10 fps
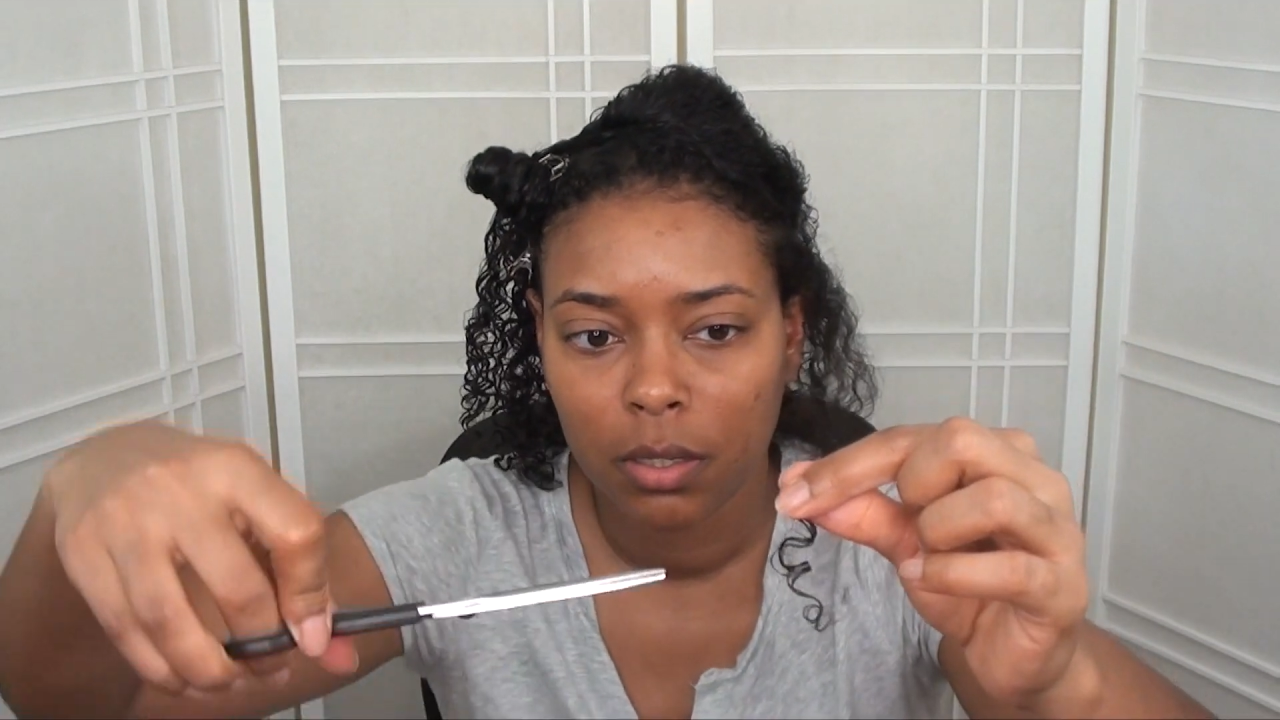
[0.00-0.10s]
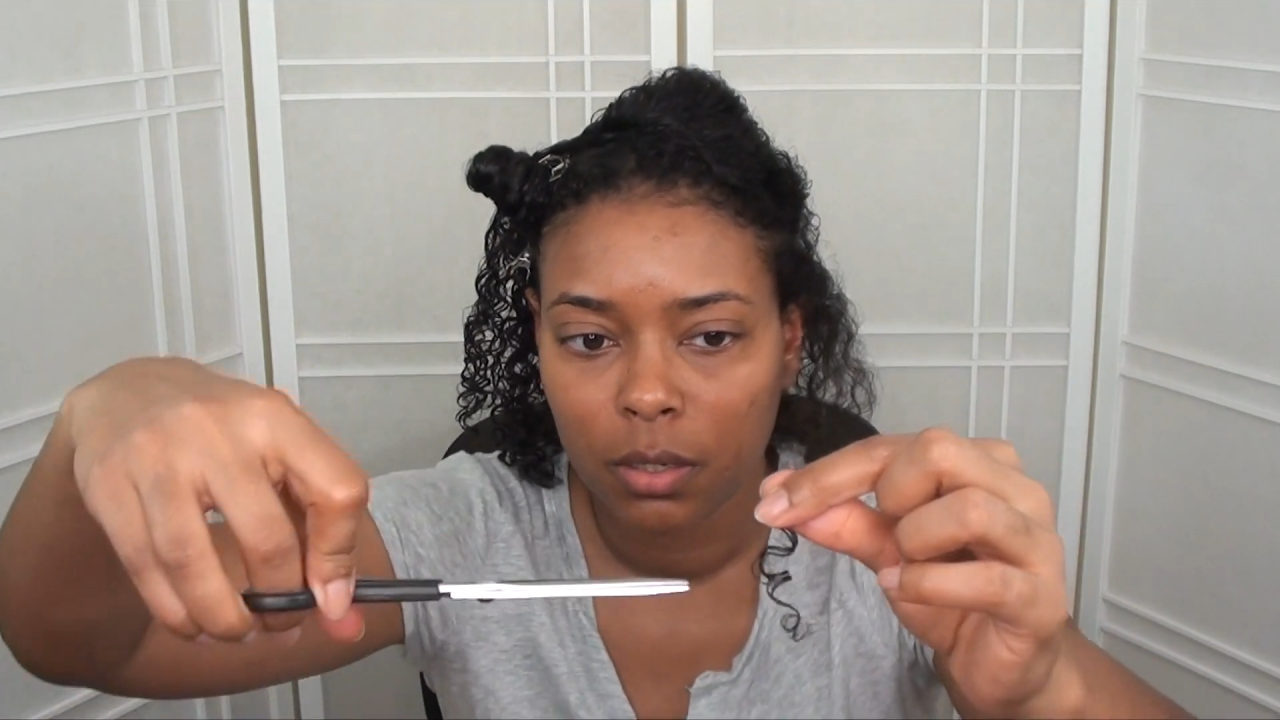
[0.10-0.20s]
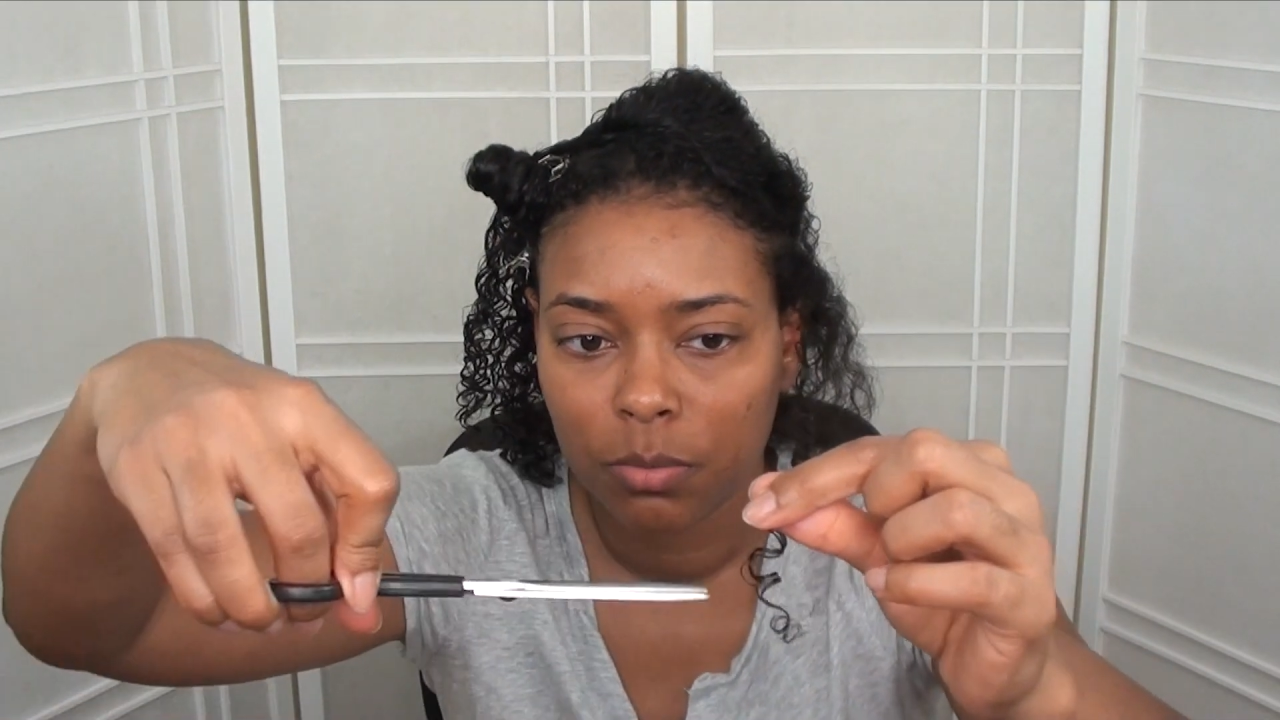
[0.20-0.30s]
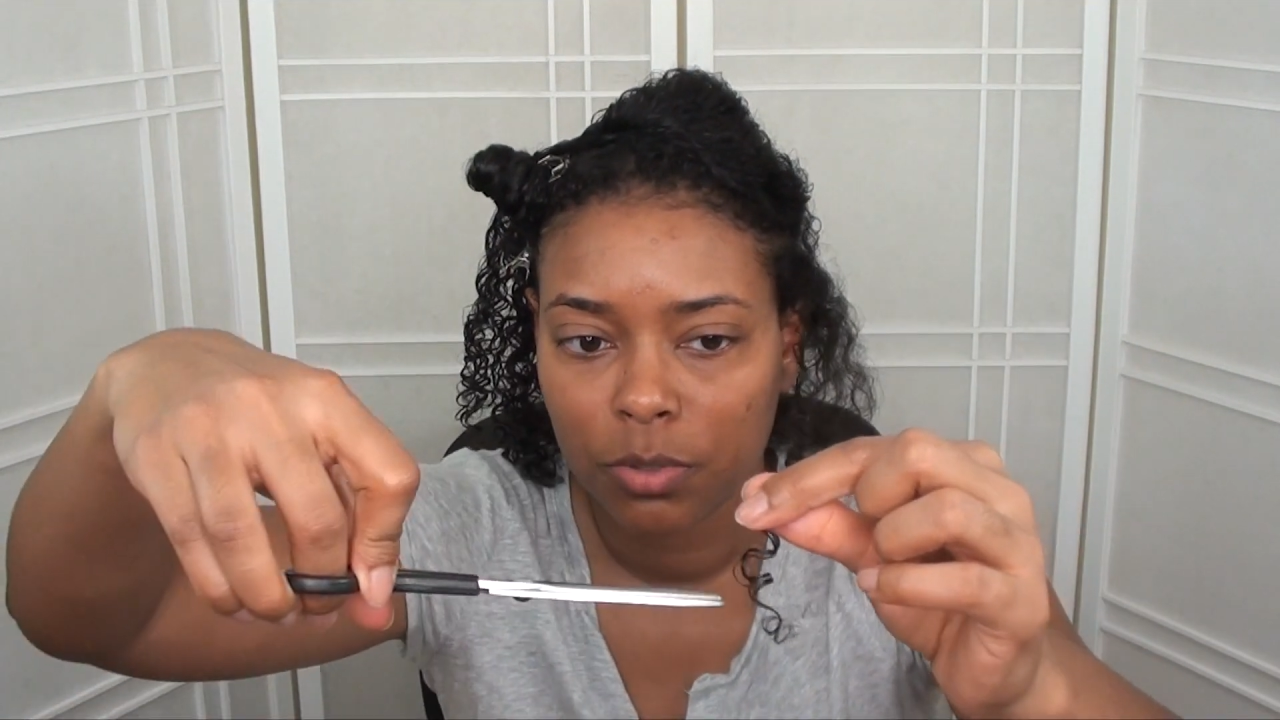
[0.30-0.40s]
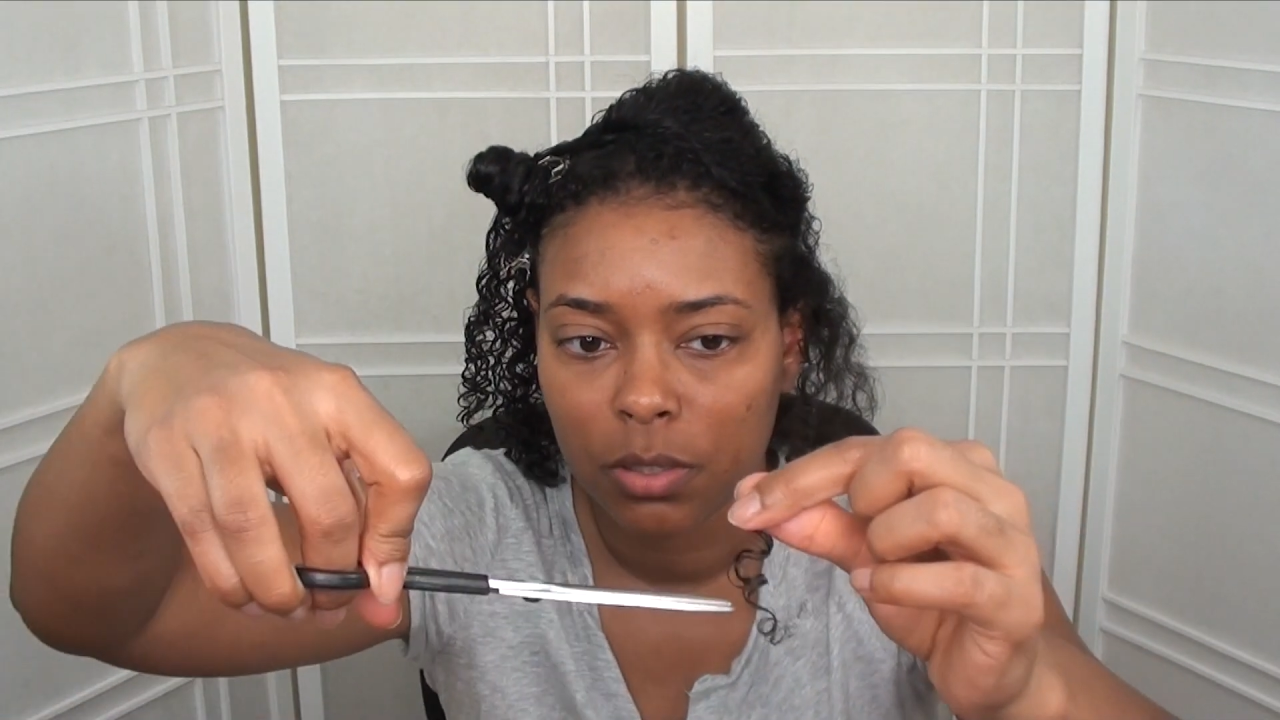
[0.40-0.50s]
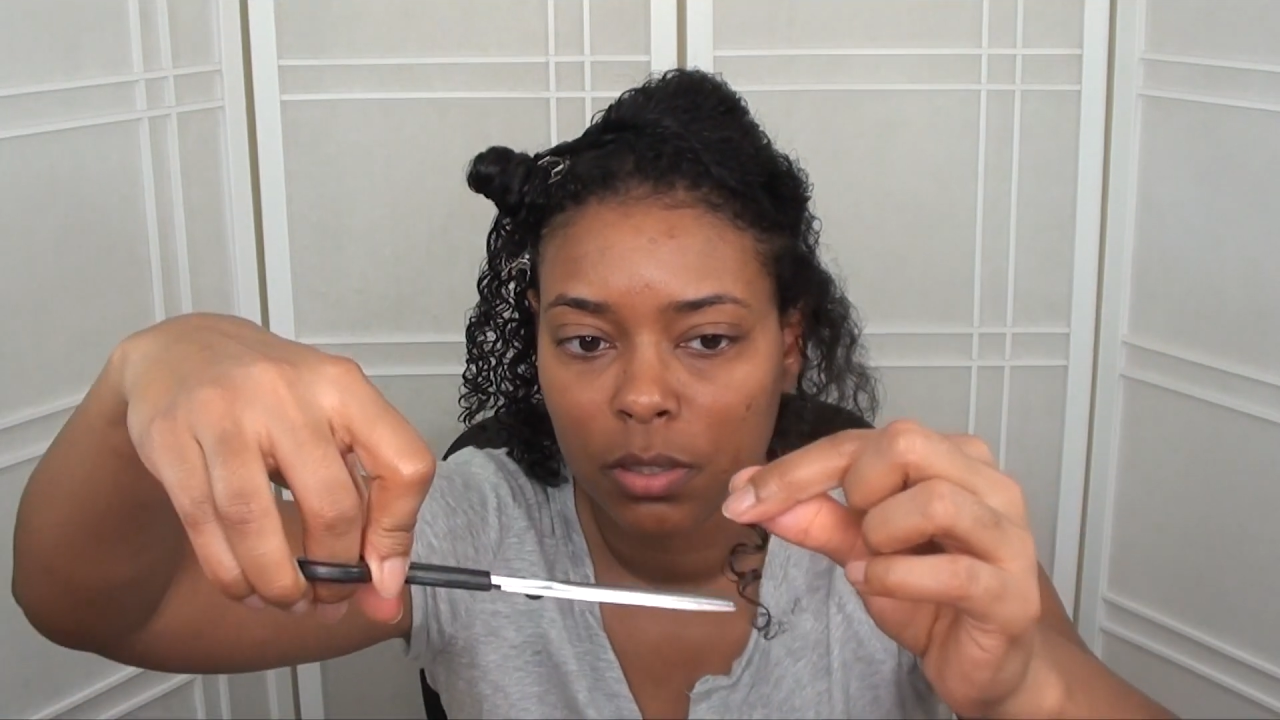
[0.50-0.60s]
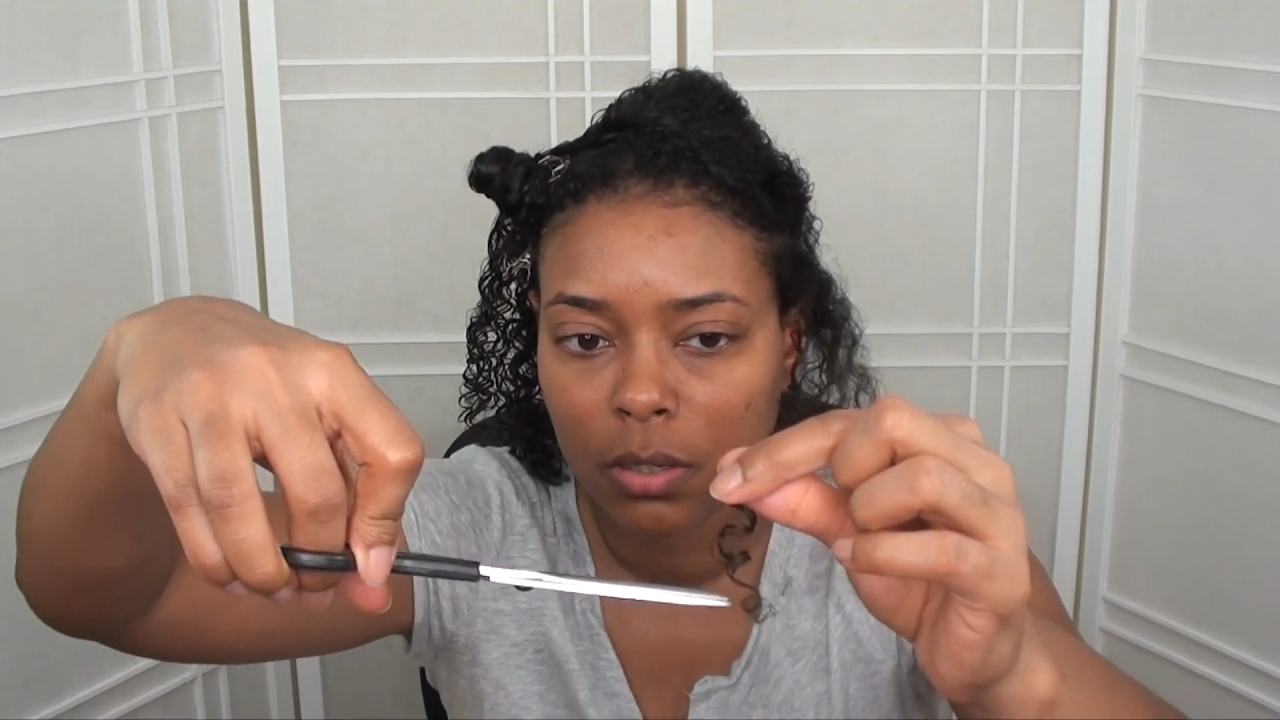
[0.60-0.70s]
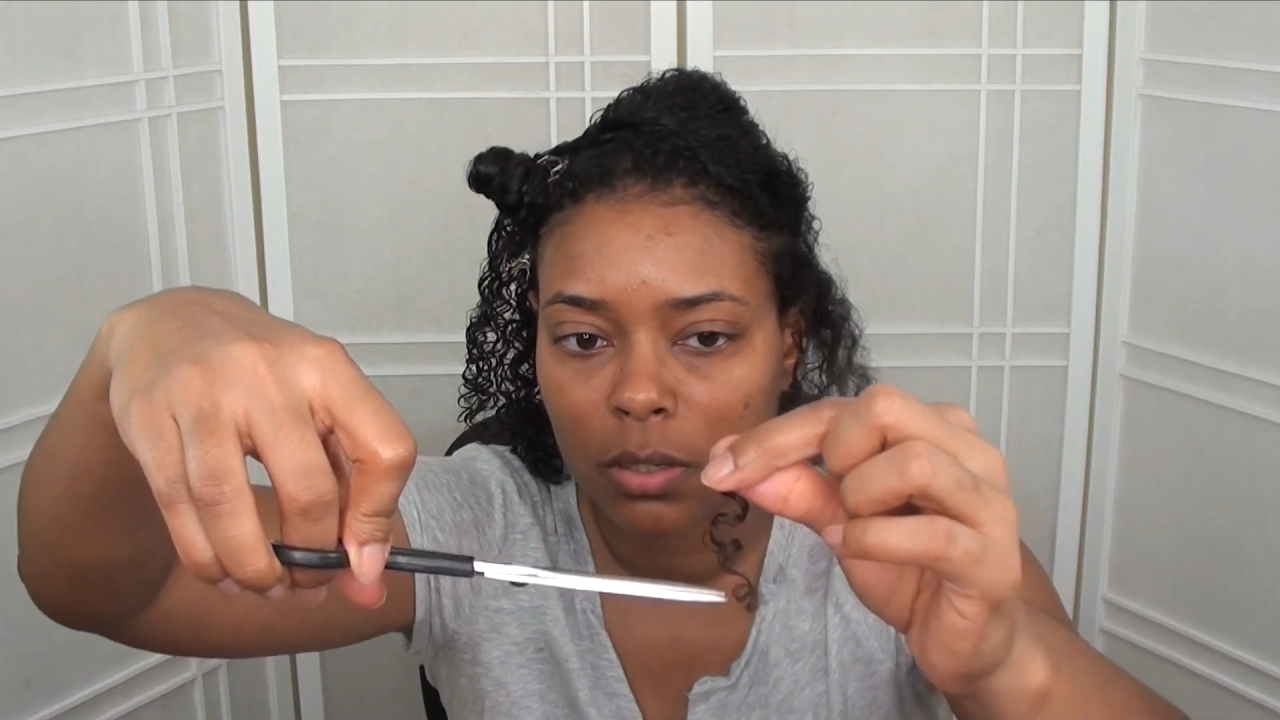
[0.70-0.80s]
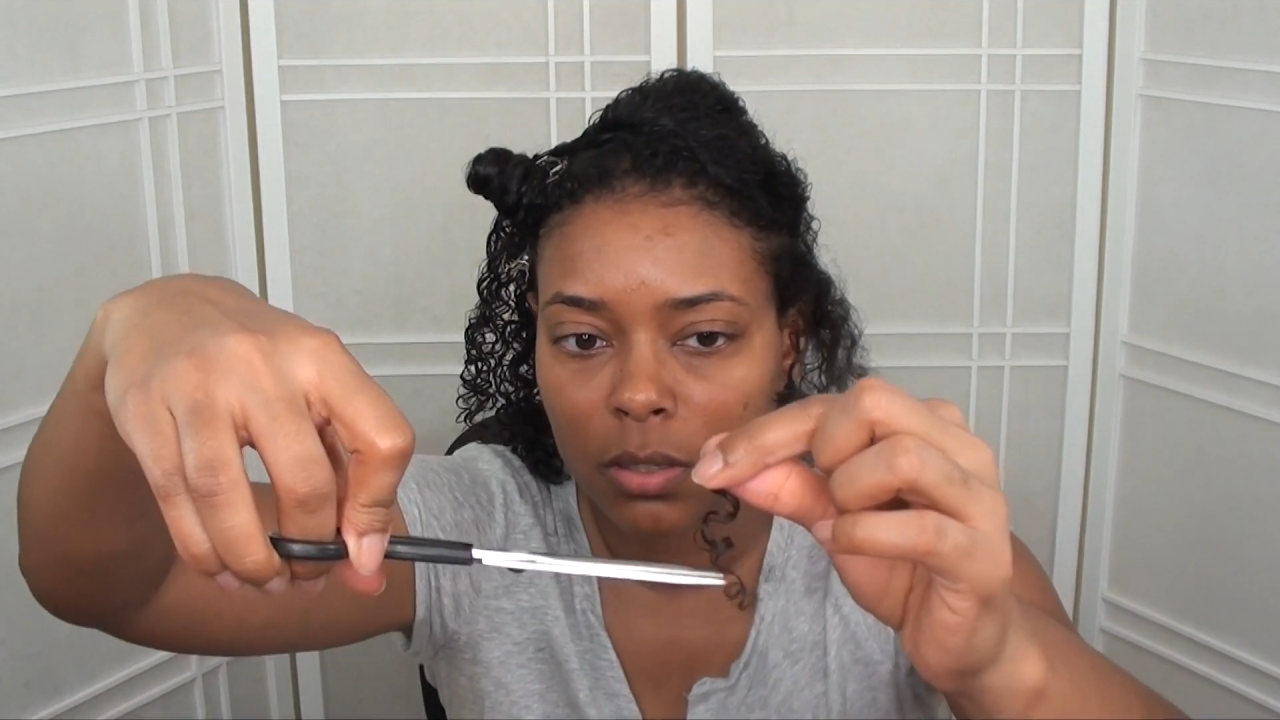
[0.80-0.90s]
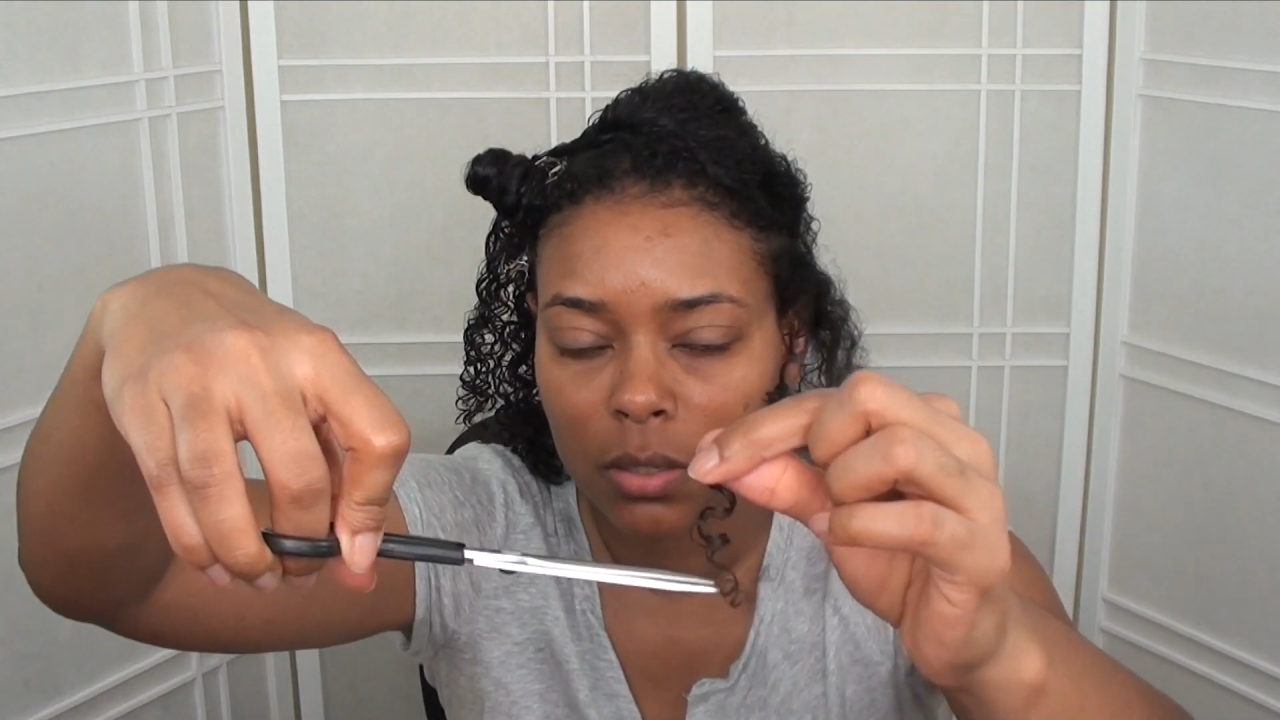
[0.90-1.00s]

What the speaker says: I'm just gonna